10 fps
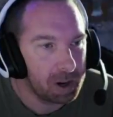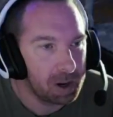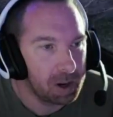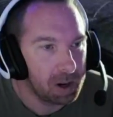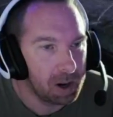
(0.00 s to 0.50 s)

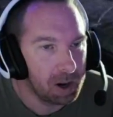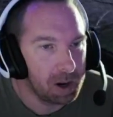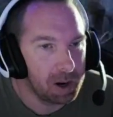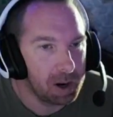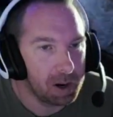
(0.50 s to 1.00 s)

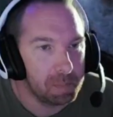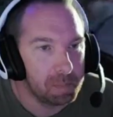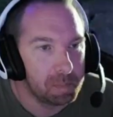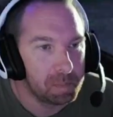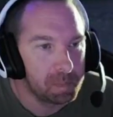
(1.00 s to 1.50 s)
Um,
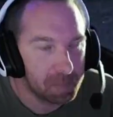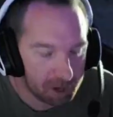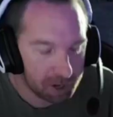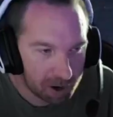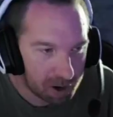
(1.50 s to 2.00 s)
and
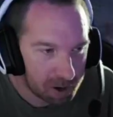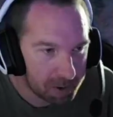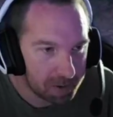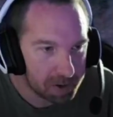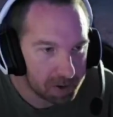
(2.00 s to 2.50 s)
they are a bit
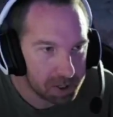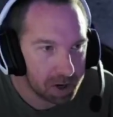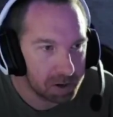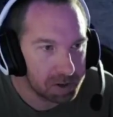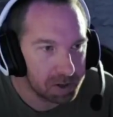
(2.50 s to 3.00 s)
of a
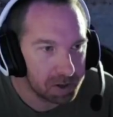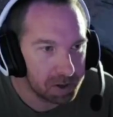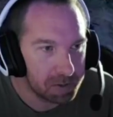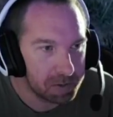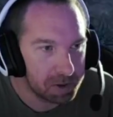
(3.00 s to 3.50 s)
challenge, so
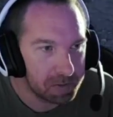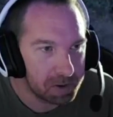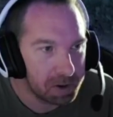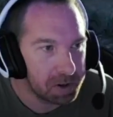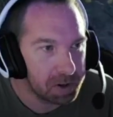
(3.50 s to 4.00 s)
they're
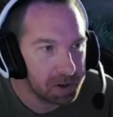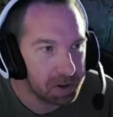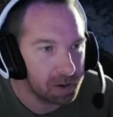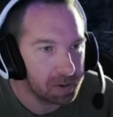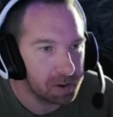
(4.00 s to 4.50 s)
fun to take
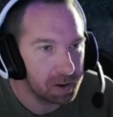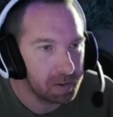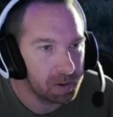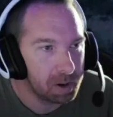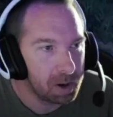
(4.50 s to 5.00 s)
down. So,
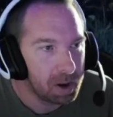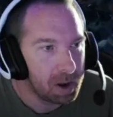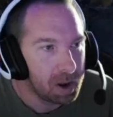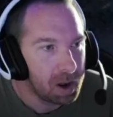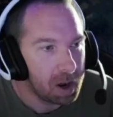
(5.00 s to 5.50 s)

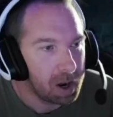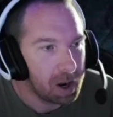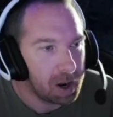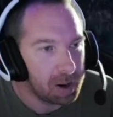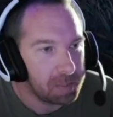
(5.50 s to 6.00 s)

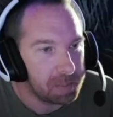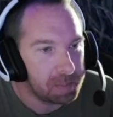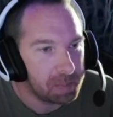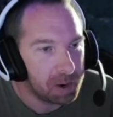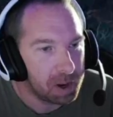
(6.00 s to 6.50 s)

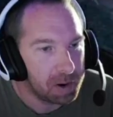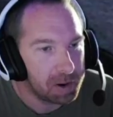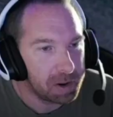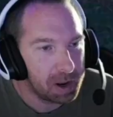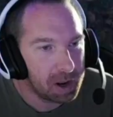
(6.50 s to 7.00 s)
other
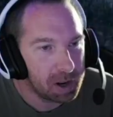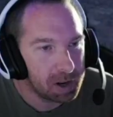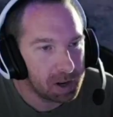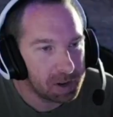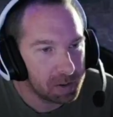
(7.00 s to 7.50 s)
than that,
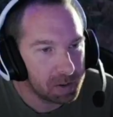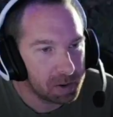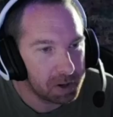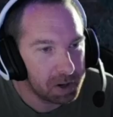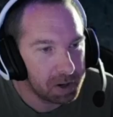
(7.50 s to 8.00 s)
let's go over
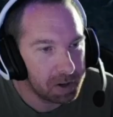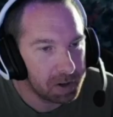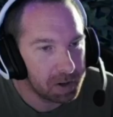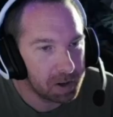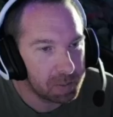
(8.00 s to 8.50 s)

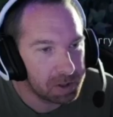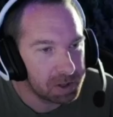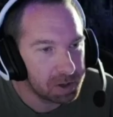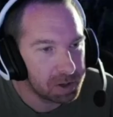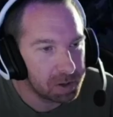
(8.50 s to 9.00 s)
here. I'm gonna
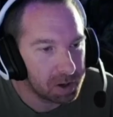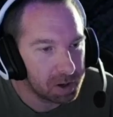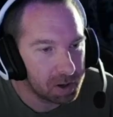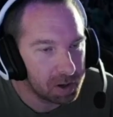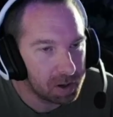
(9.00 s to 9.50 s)
show
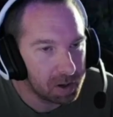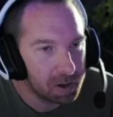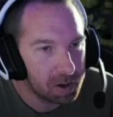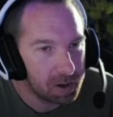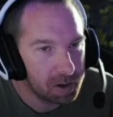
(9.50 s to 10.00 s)
y'all
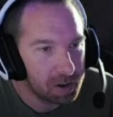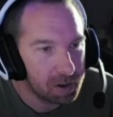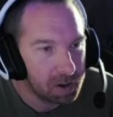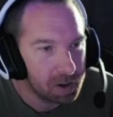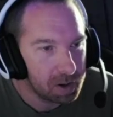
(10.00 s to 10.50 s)

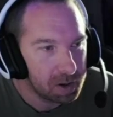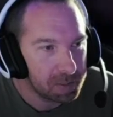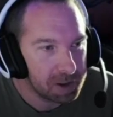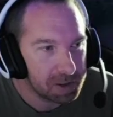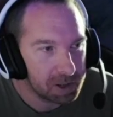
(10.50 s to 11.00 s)
because I'm
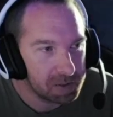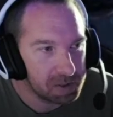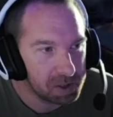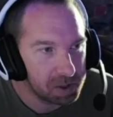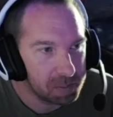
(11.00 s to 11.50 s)
about to level
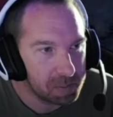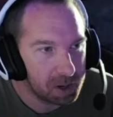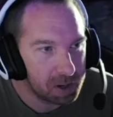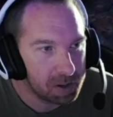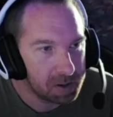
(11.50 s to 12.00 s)
up
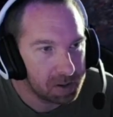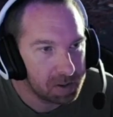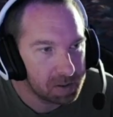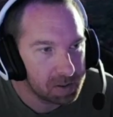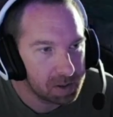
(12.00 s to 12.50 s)
my
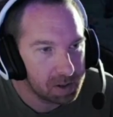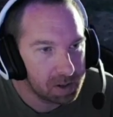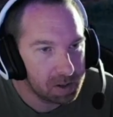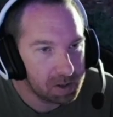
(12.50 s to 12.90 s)
thing.